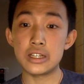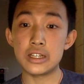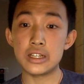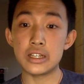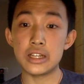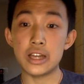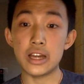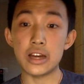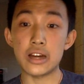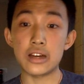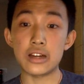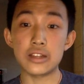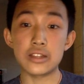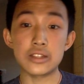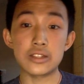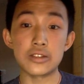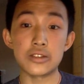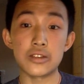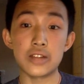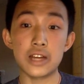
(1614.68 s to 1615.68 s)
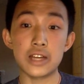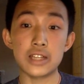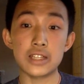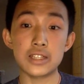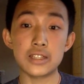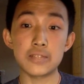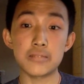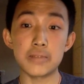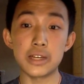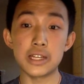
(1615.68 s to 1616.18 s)
yeah. So
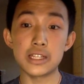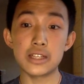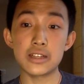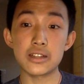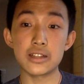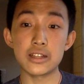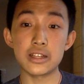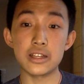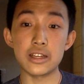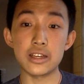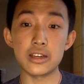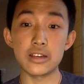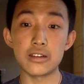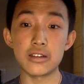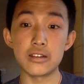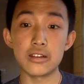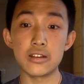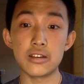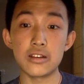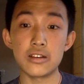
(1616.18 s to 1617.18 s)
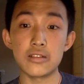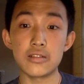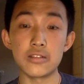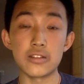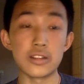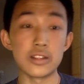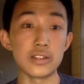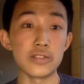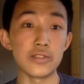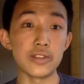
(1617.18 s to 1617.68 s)
that's basically it for
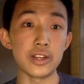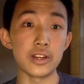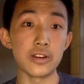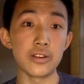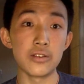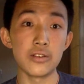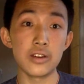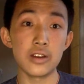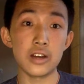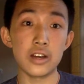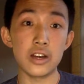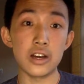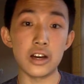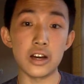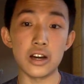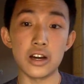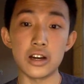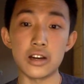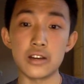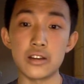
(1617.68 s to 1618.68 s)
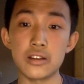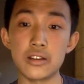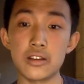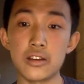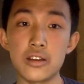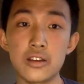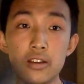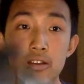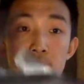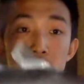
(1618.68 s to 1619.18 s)
this video.
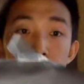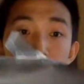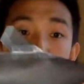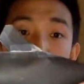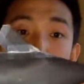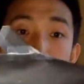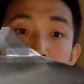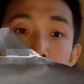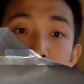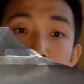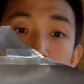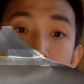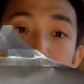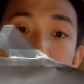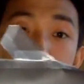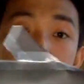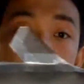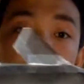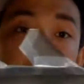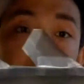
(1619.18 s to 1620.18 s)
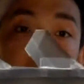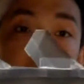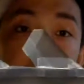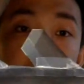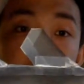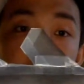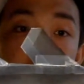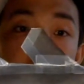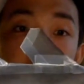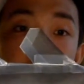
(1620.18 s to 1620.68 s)
Giving you guys
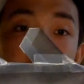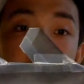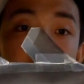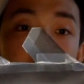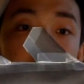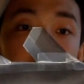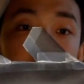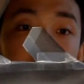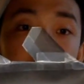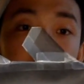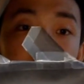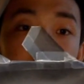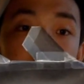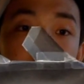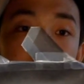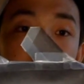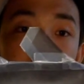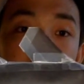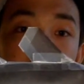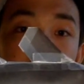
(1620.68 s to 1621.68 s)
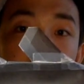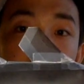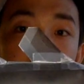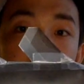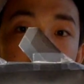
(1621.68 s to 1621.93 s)
a design introduction